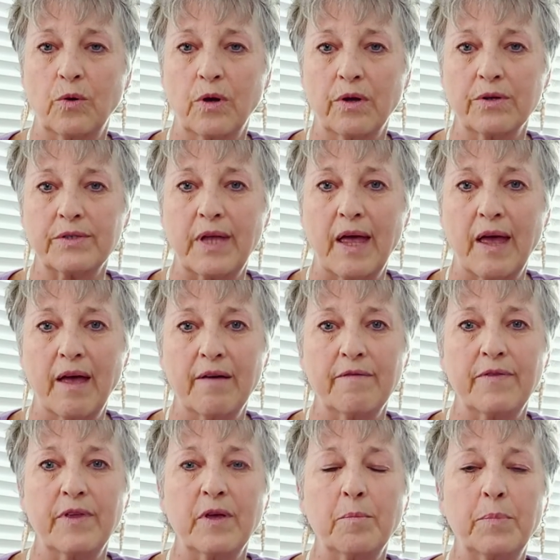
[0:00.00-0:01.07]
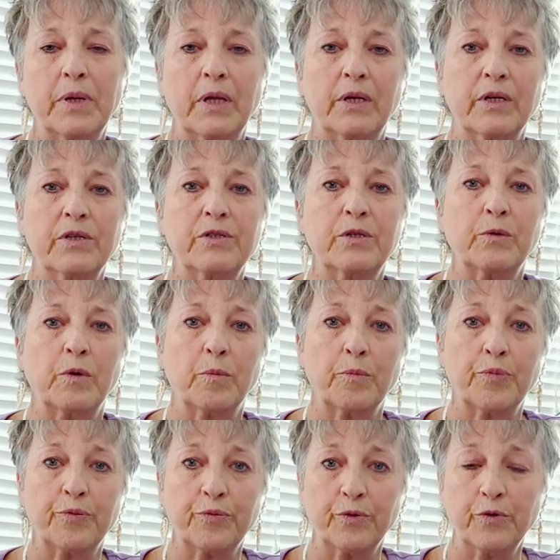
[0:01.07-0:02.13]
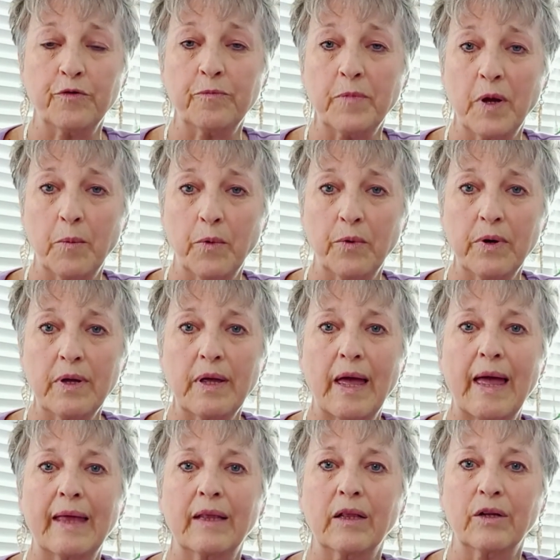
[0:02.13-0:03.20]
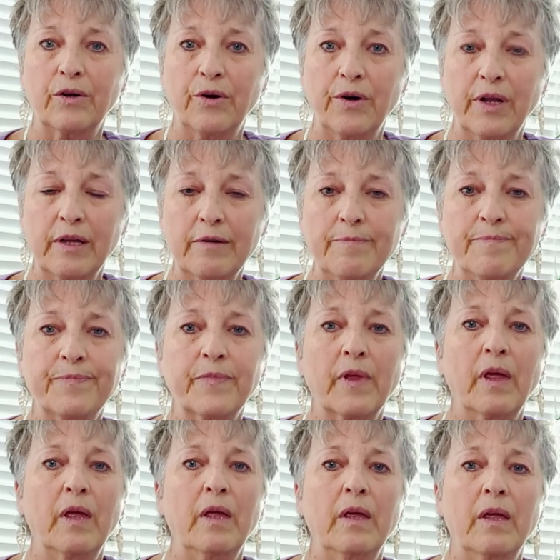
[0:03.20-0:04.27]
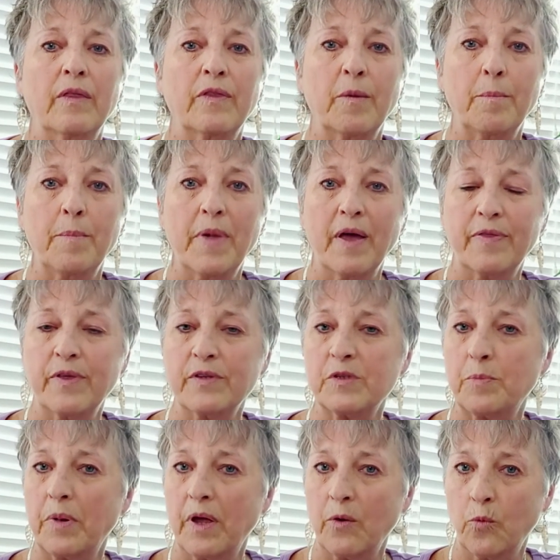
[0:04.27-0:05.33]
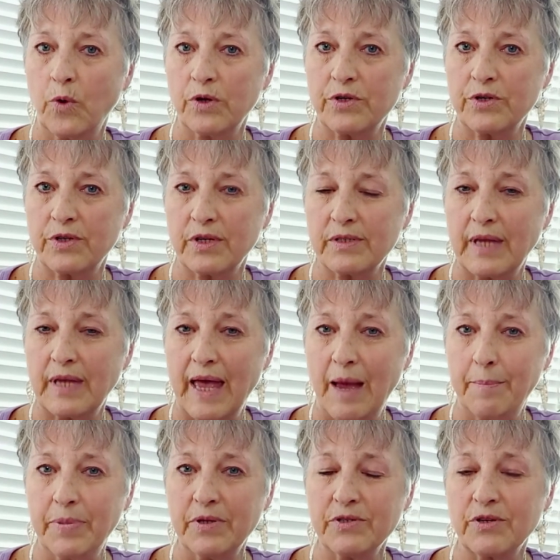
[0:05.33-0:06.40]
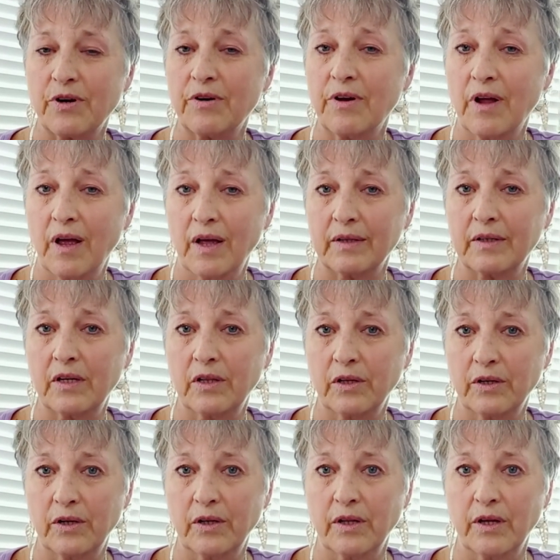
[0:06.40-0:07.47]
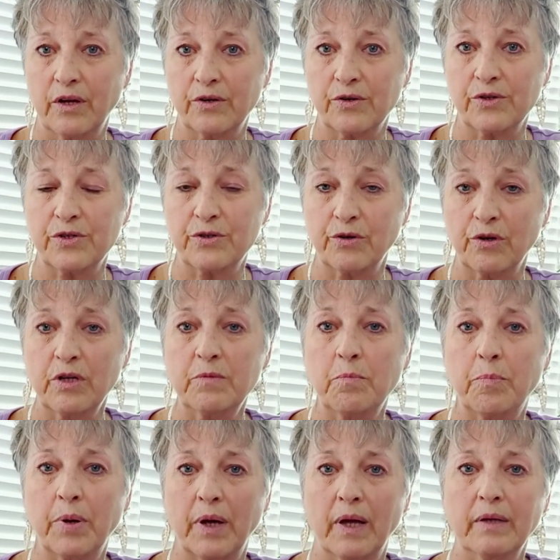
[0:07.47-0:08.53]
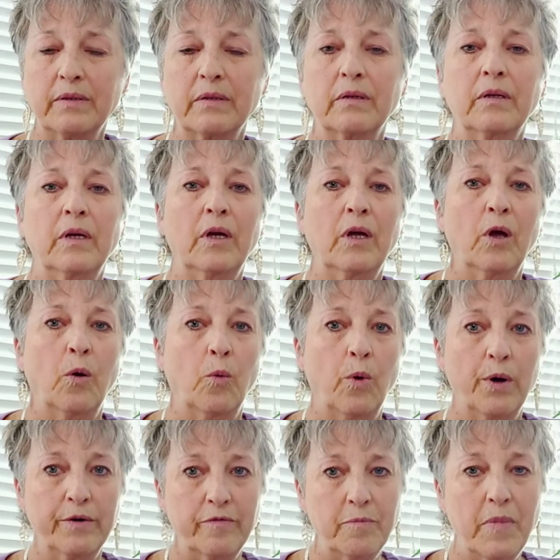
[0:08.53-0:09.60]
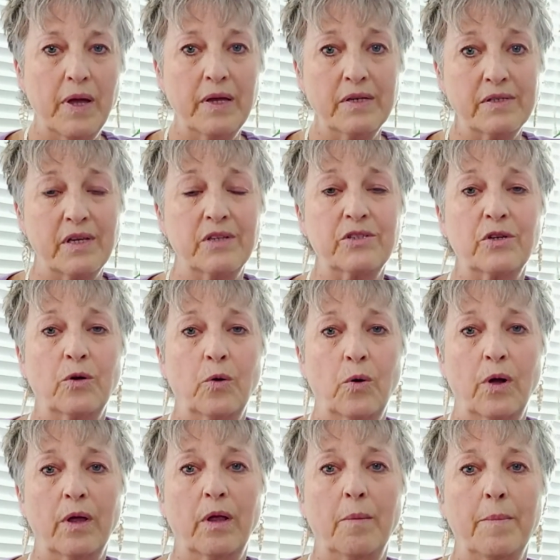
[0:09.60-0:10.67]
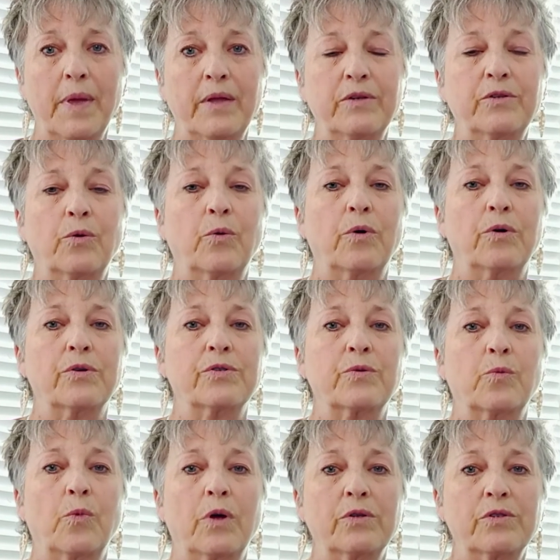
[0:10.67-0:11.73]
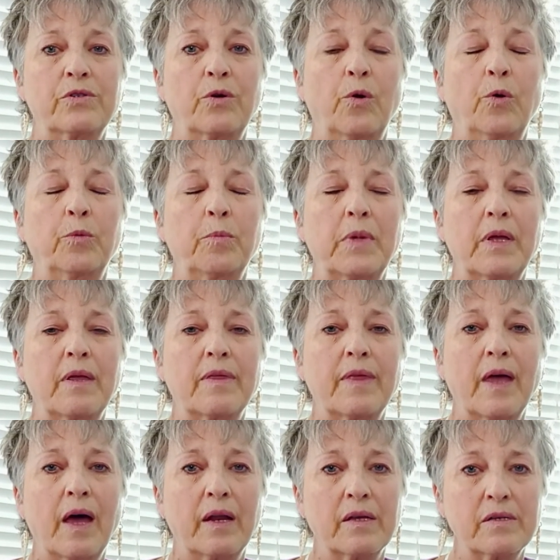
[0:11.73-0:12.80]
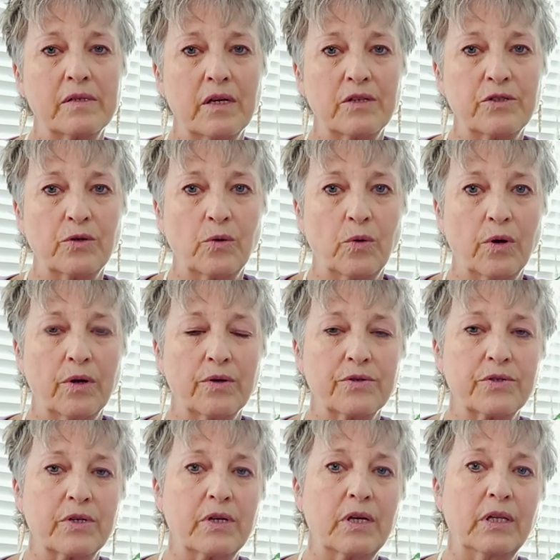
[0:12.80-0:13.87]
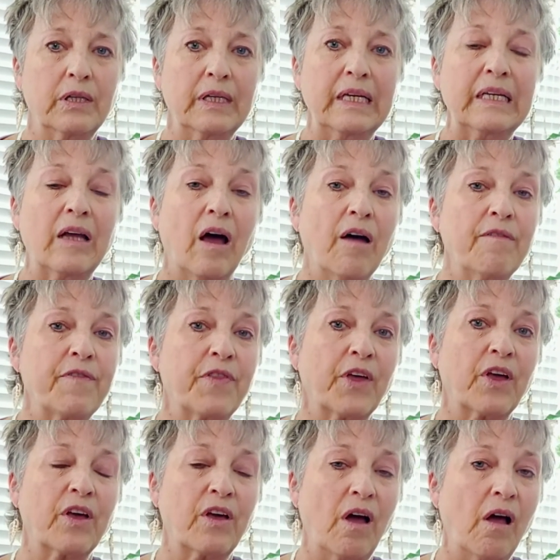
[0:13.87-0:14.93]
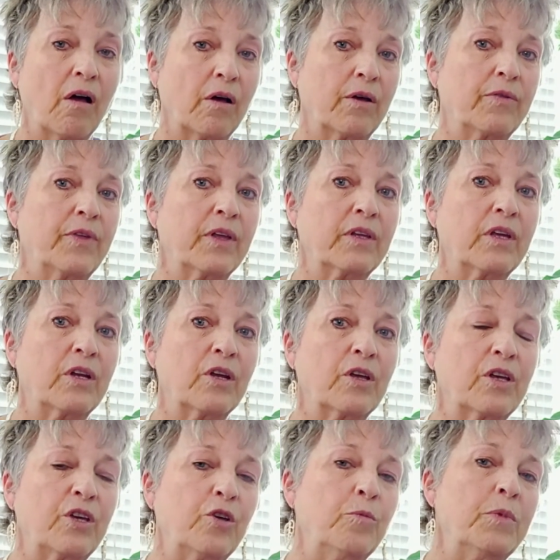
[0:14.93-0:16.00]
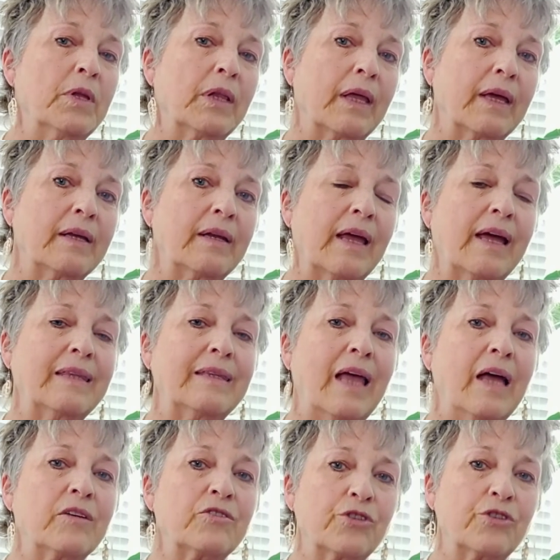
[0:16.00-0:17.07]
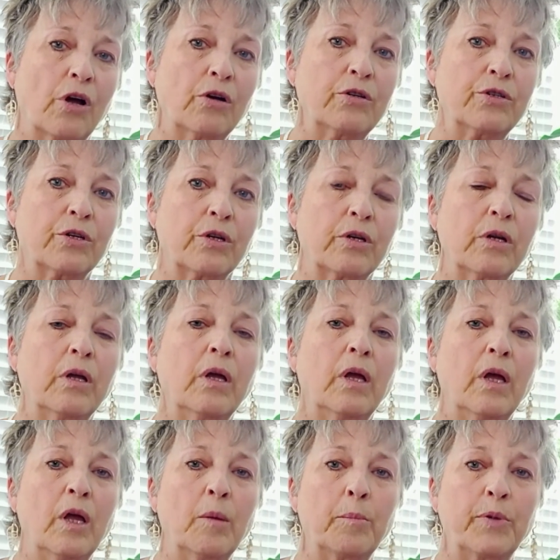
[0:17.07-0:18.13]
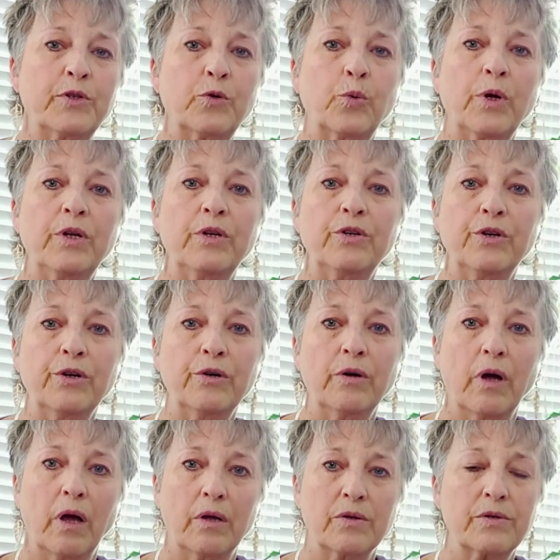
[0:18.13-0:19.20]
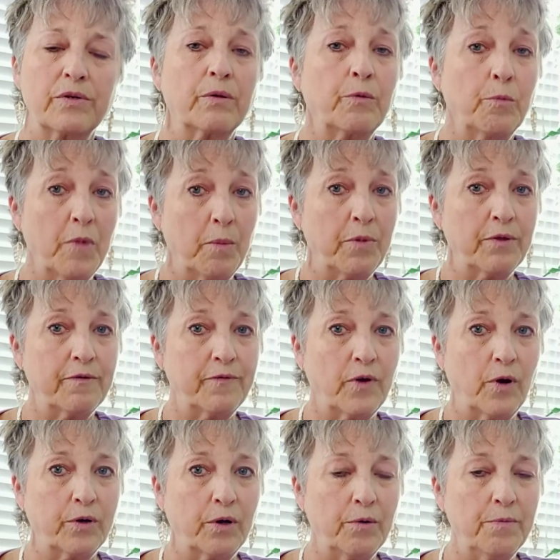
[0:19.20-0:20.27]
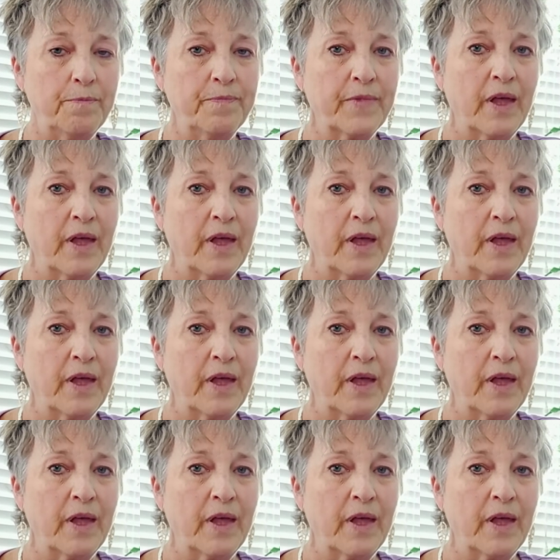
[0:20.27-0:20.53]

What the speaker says: oils have the ability to improve memory and learning. The methods by which this happens are not clearly understood, but one of my essential oil mentors once told me that essential oils clean off the gunk that can accumulate at that junction between neurons. Remember the photo?